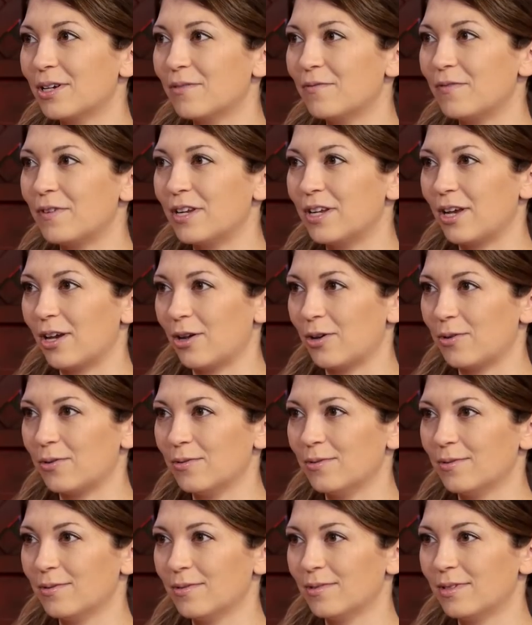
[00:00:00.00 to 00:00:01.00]
good
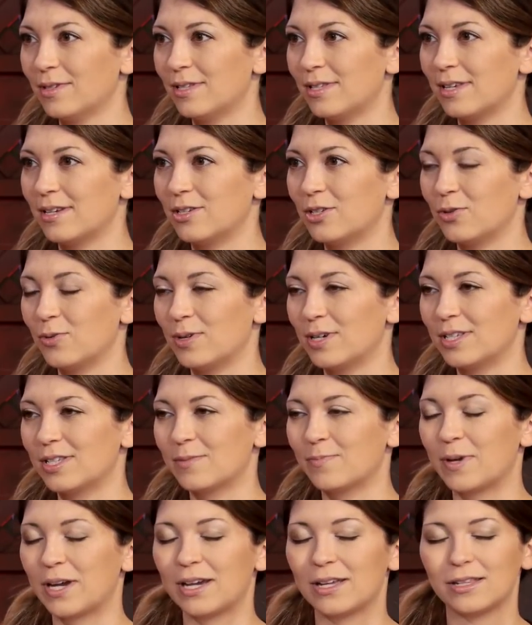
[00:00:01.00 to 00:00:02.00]
video sent to
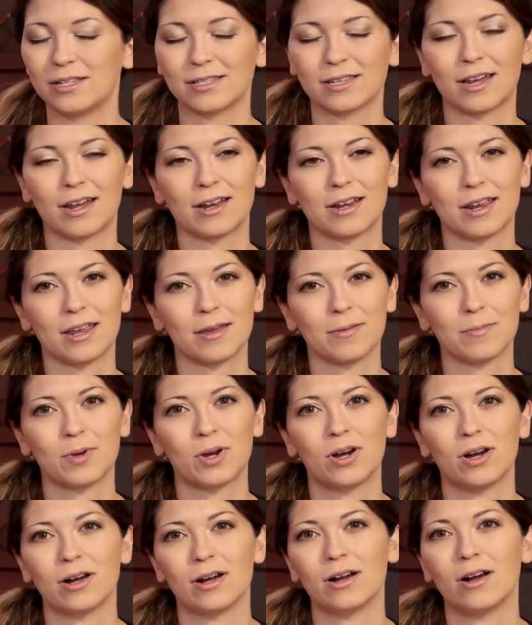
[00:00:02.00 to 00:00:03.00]
us by this guy named
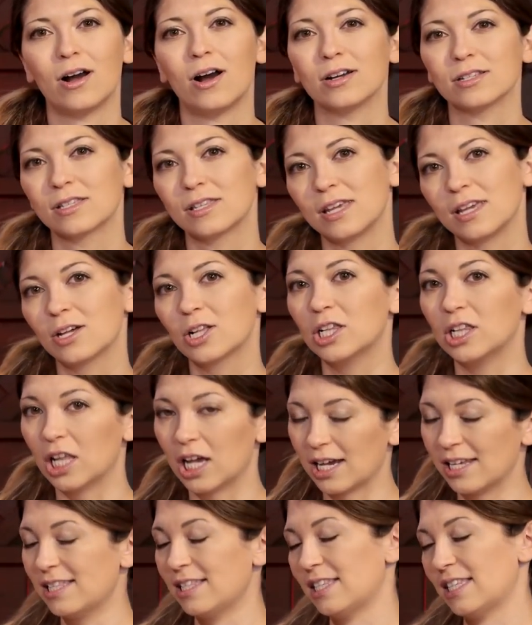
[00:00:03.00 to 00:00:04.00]
Aussie
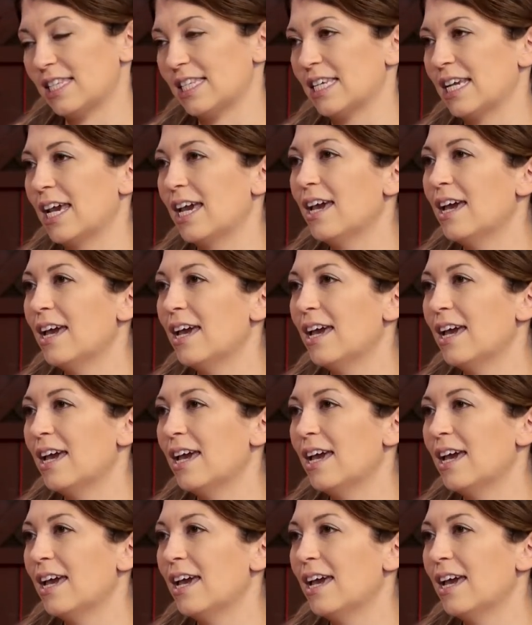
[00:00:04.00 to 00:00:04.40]
Klutz.